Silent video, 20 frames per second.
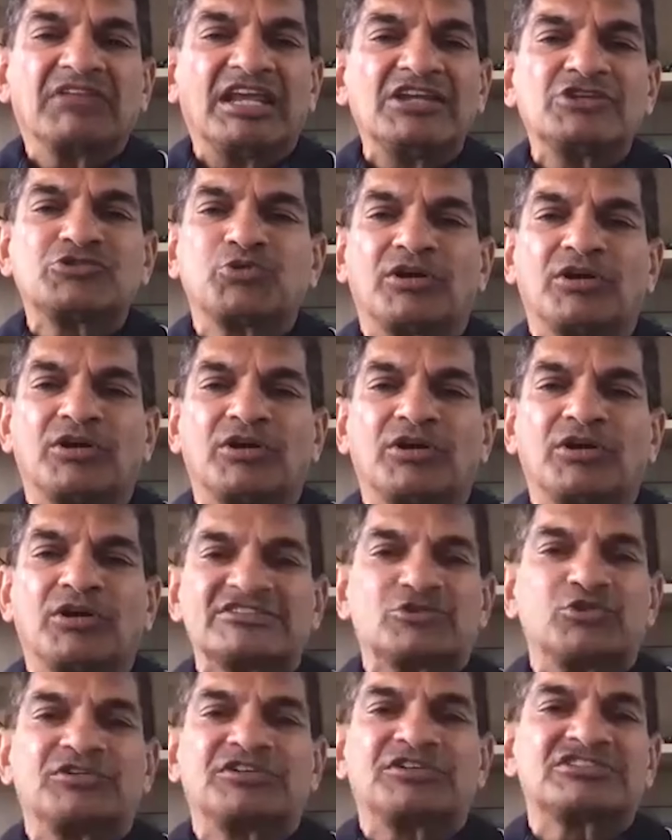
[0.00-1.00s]
each one of
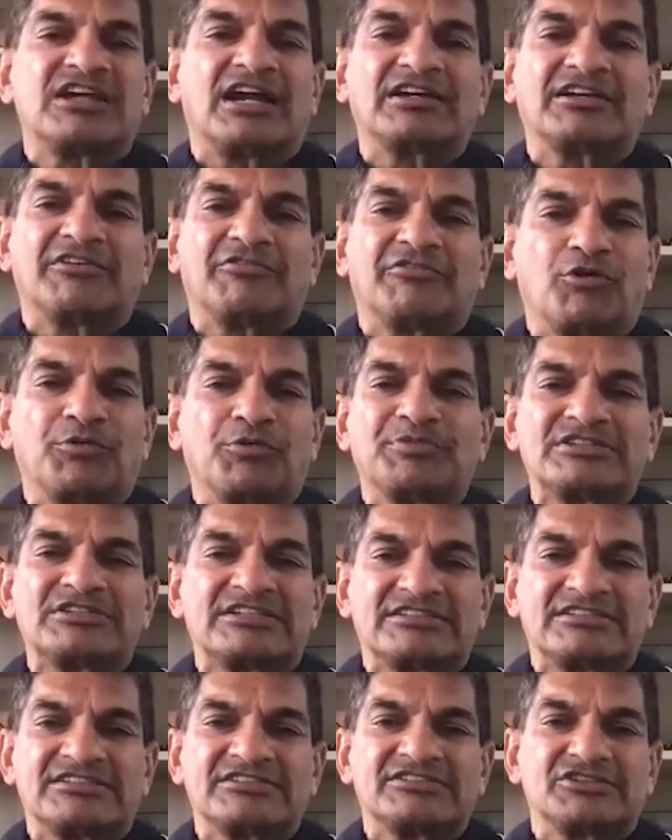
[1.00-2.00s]
us could start our own
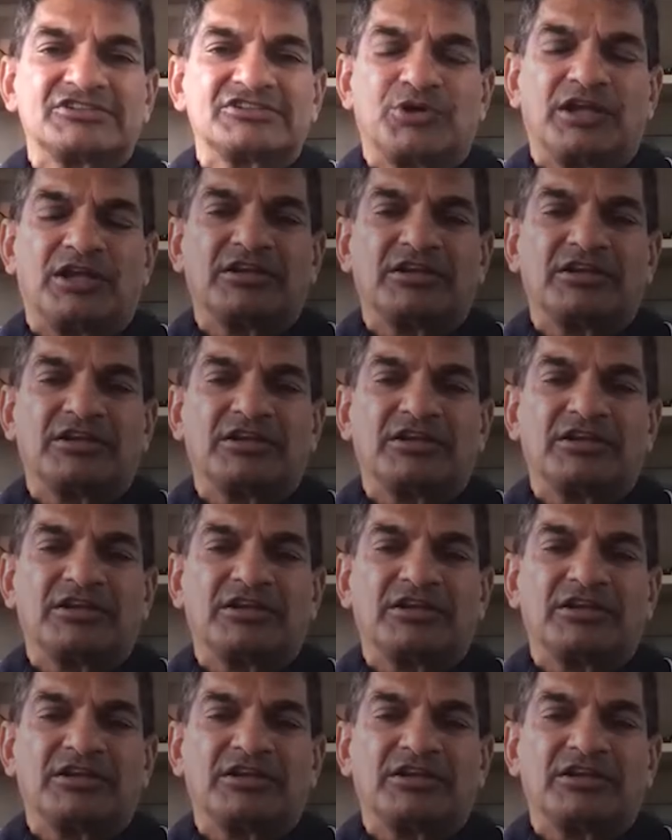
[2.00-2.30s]
businesses as